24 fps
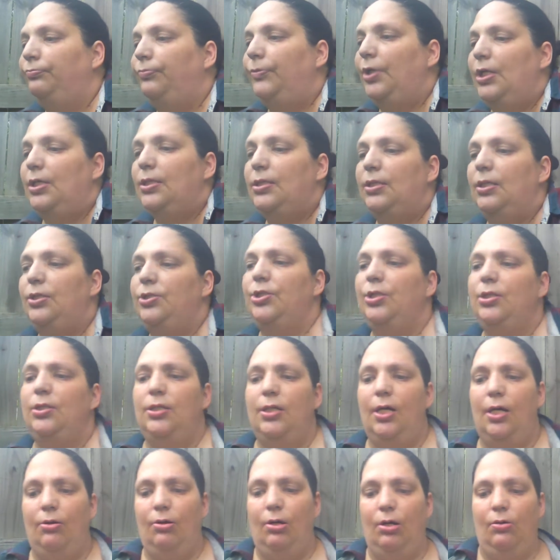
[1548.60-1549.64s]
Ascension
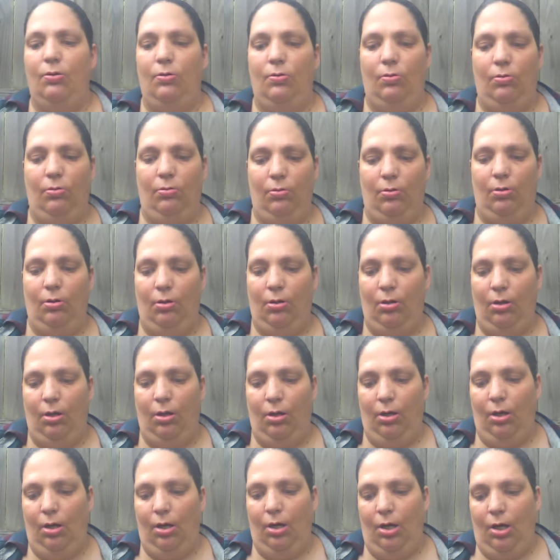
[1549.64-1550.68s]
Tarot.
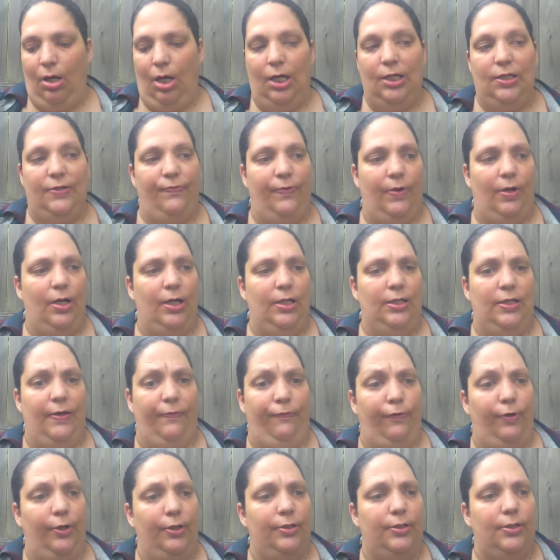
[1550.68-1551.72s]
It's very
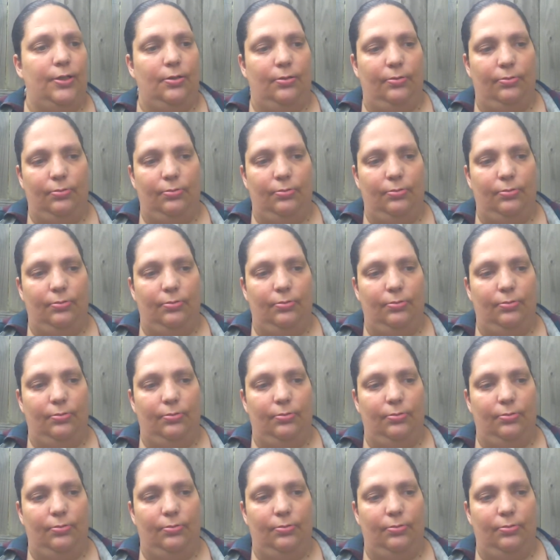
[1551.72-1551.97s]
different.